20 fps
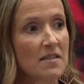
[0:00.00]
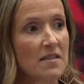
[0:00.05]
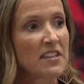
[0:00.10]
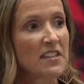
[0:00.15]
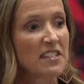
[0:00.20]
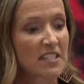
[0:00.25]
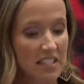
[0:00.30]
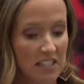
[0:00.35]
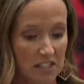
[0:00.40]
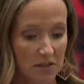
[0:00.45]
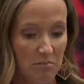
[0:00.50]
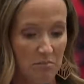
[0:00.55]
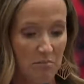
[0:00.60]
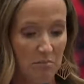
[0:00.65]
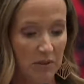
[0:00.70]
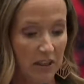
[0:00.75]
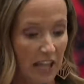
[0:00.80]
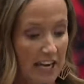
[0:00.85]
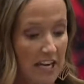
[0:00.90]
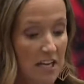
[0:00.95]
This is
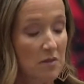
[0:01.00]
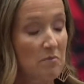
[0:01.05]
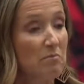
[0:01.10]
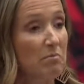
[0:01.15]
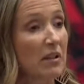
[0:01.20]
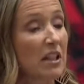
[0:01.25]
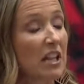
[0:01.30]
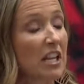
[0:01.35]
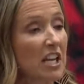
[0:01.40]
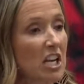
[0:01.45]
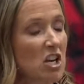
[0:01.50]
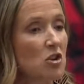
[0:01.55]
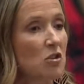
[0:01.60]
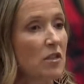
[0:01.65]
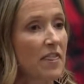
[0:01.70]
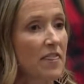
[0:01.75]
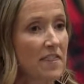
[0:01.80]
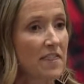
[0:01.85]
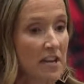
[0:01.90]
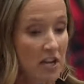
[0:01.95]
blatant political
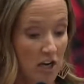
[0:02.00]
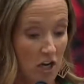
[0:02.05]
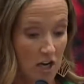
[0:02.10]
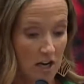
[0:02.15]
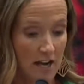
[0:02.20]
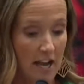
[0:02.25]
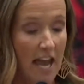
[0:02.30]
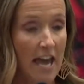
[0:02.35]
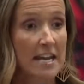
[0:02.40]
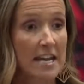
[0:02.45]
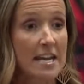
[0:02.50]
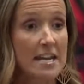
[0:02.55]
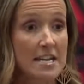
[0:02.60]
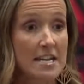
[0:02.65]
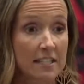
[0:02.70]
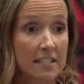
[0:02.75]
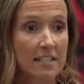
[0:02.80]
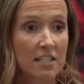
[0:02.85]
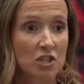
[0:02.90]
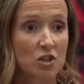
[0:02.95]
theater, and it
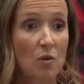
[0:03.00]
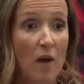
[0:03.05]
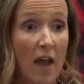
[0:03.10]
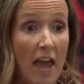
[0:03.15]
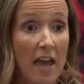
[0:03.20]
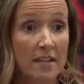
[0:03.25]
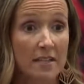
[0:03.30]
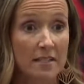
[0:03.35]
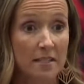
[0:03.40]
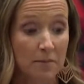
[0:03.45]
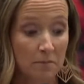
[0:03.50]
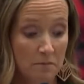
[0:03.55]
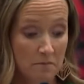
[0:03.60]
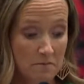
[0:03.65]
needs to end.